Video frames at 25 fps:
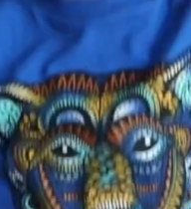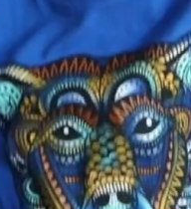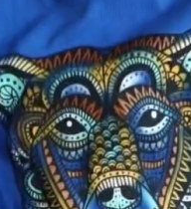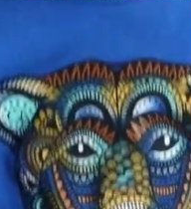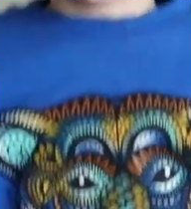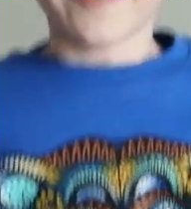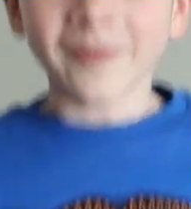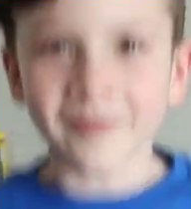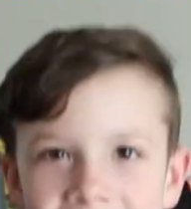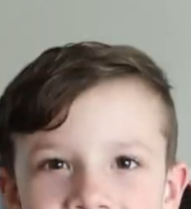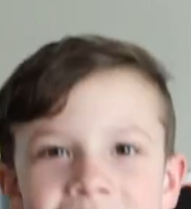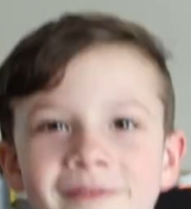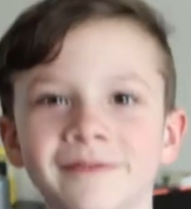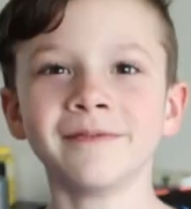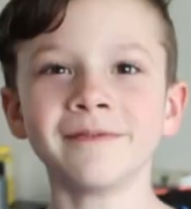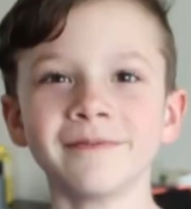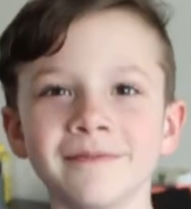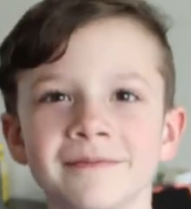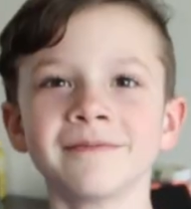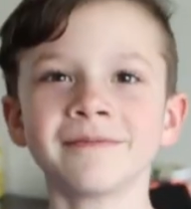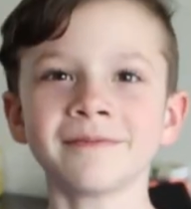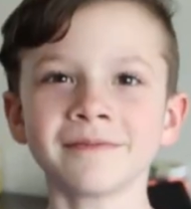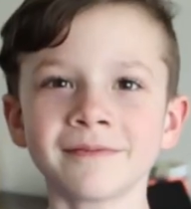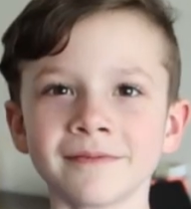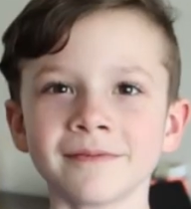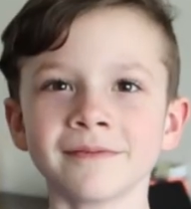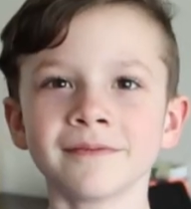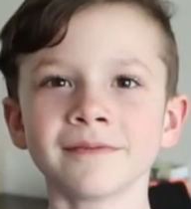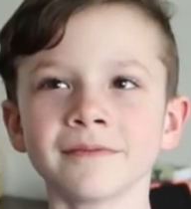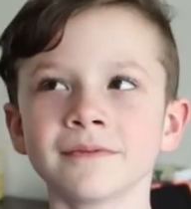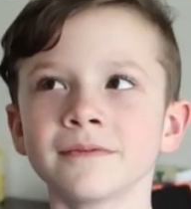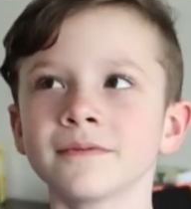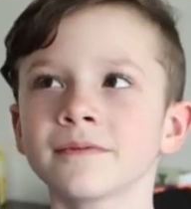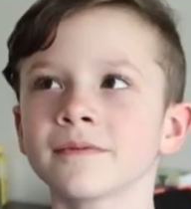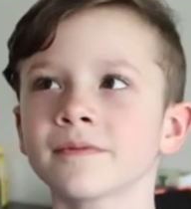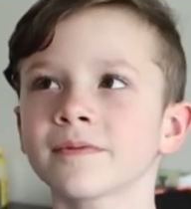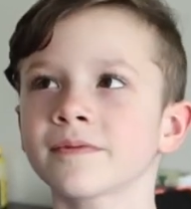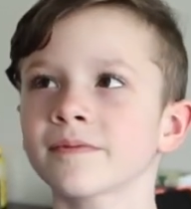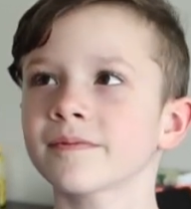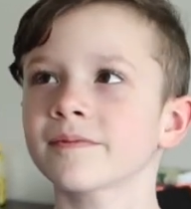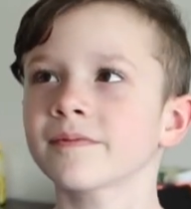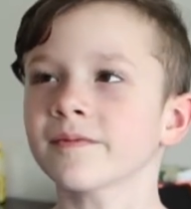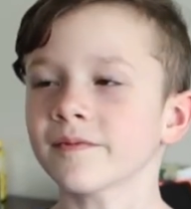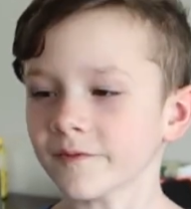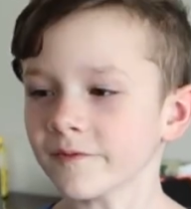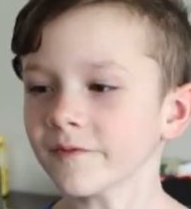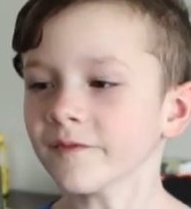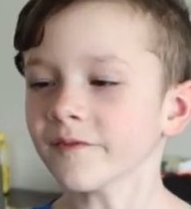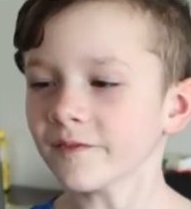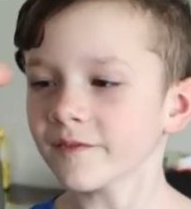Mm -hmm. That was pretty cool, wasn't it? Mm
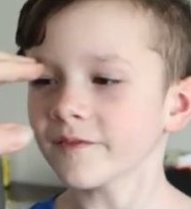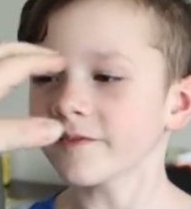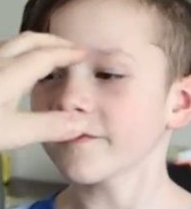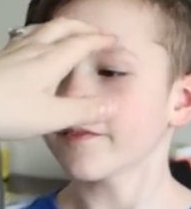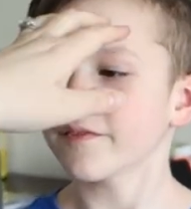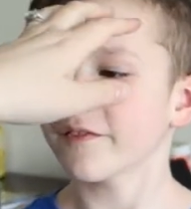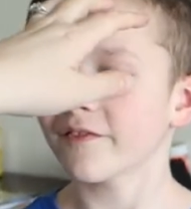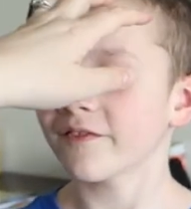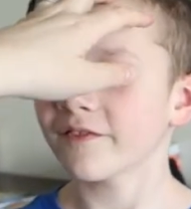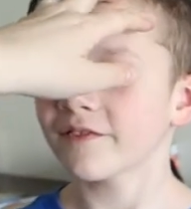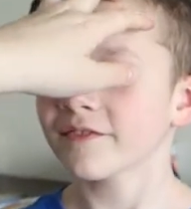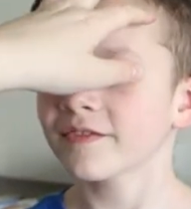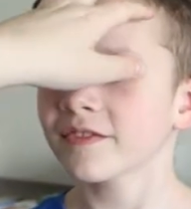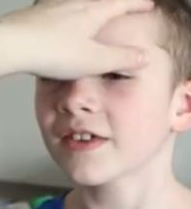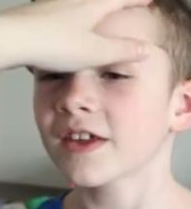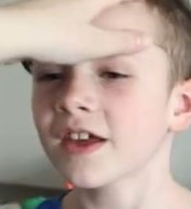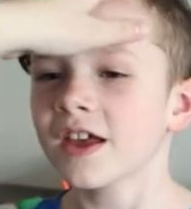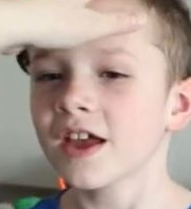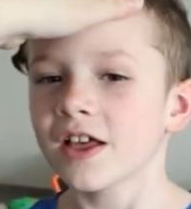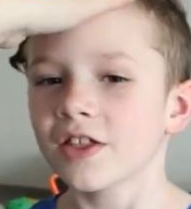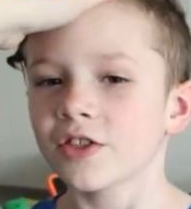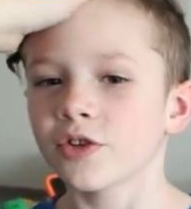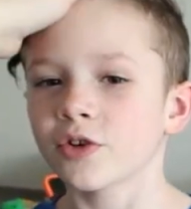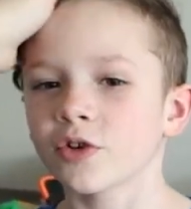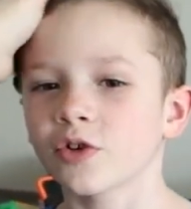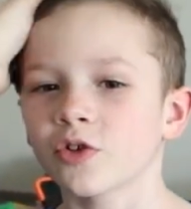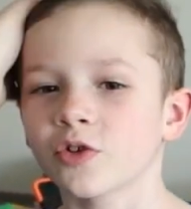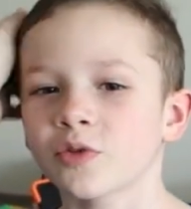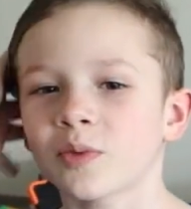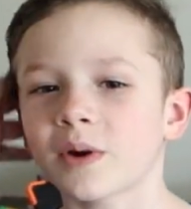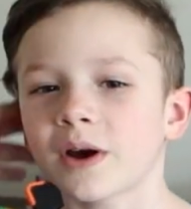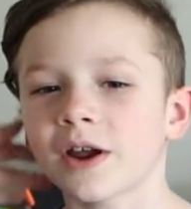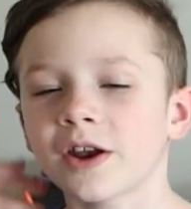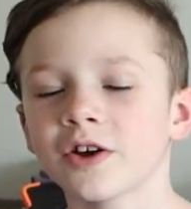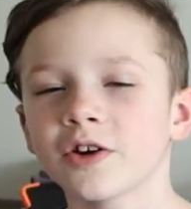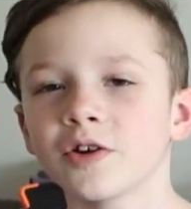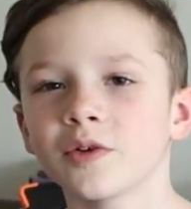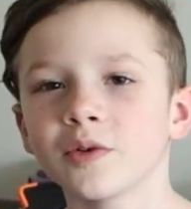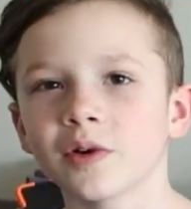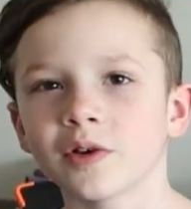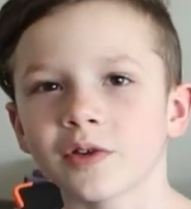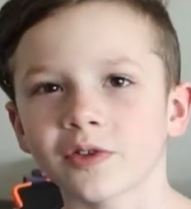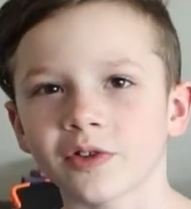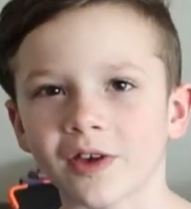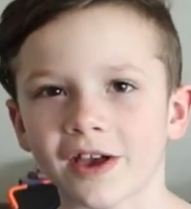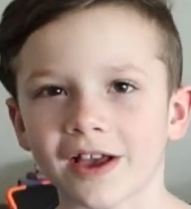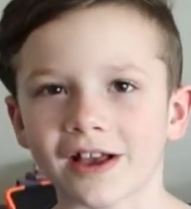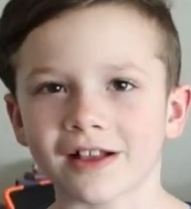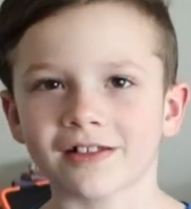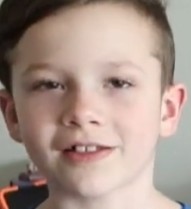-hmm. Not just a bunch of girls. There was one who
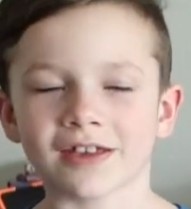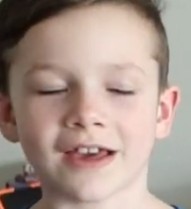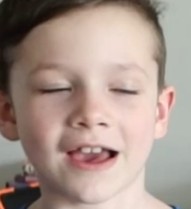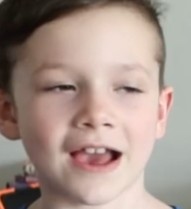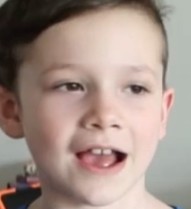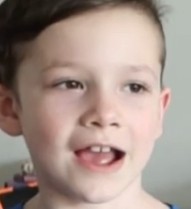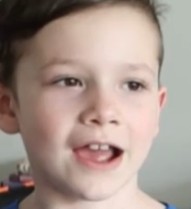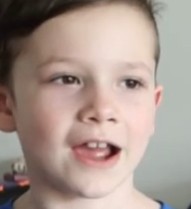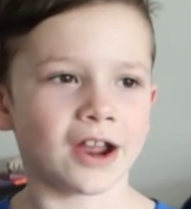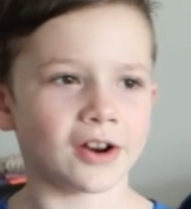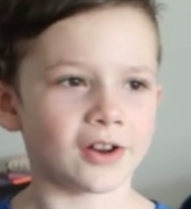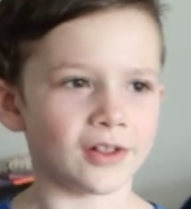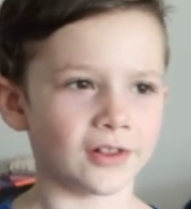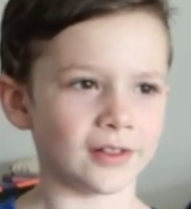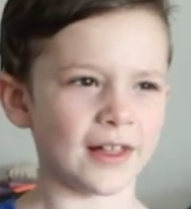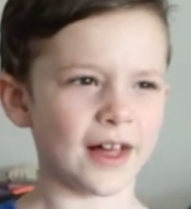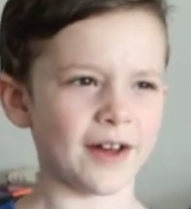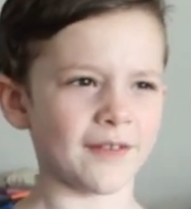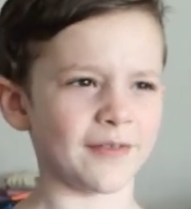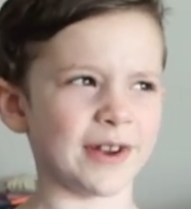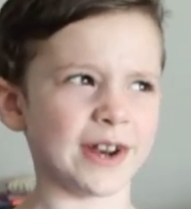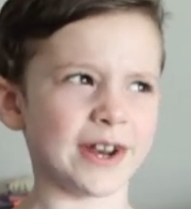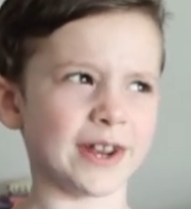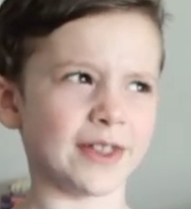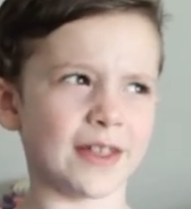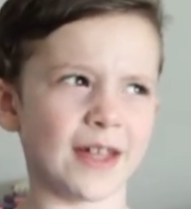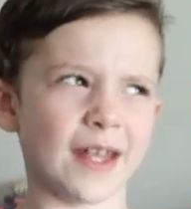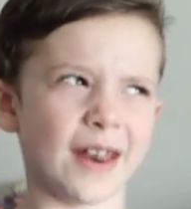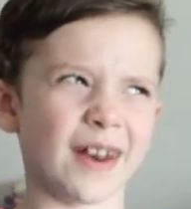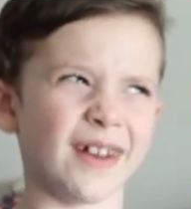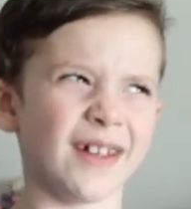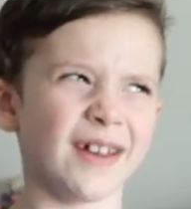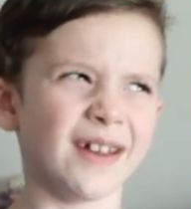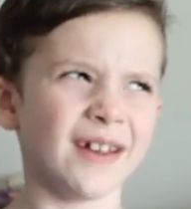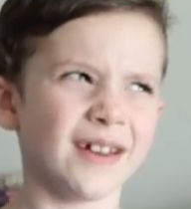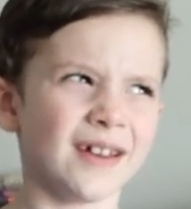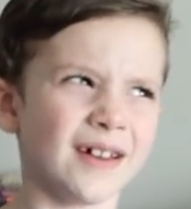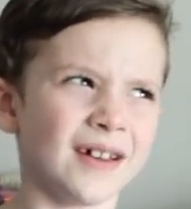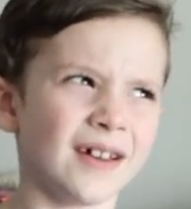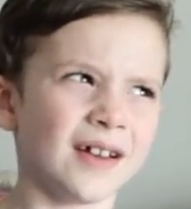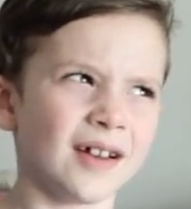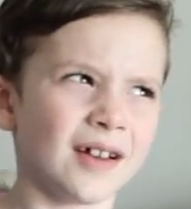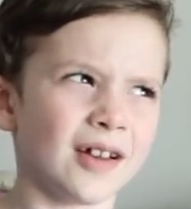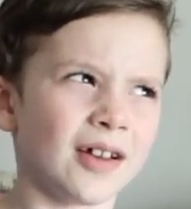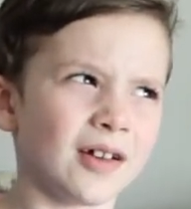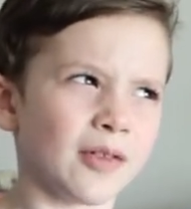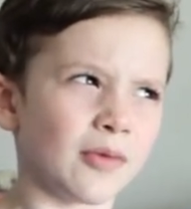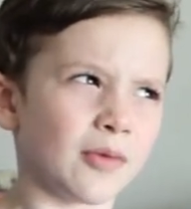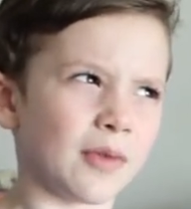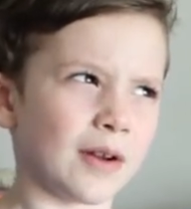was like 10, 11, and then
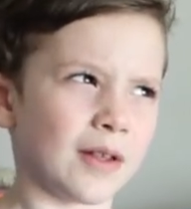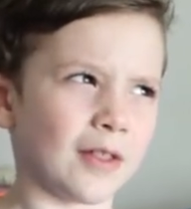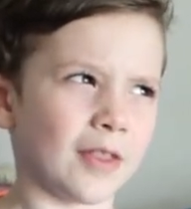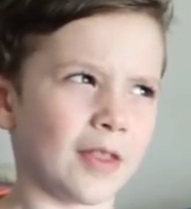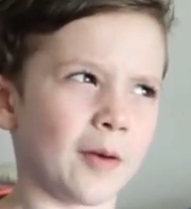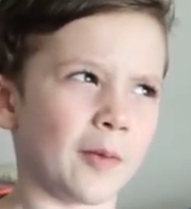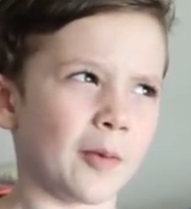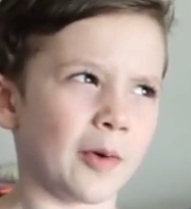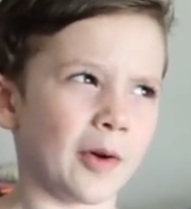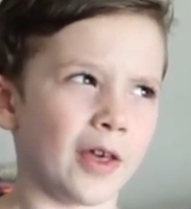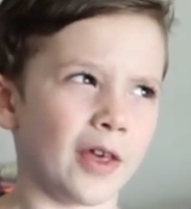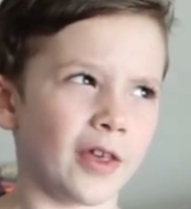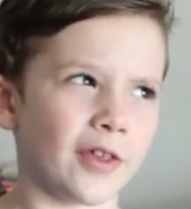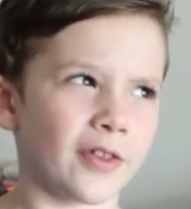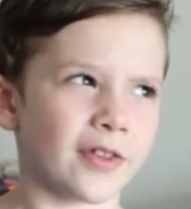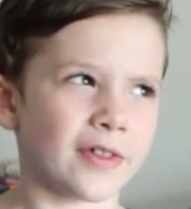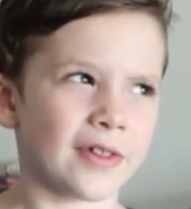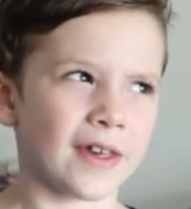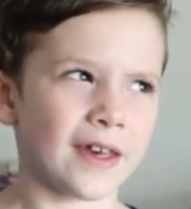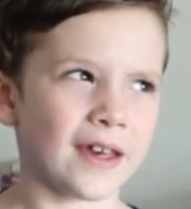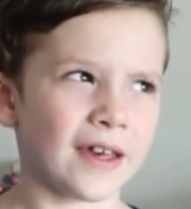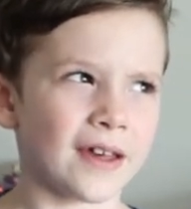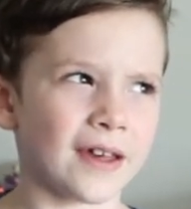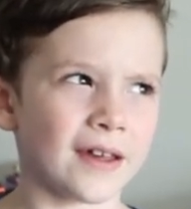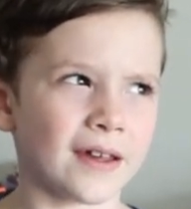one of them was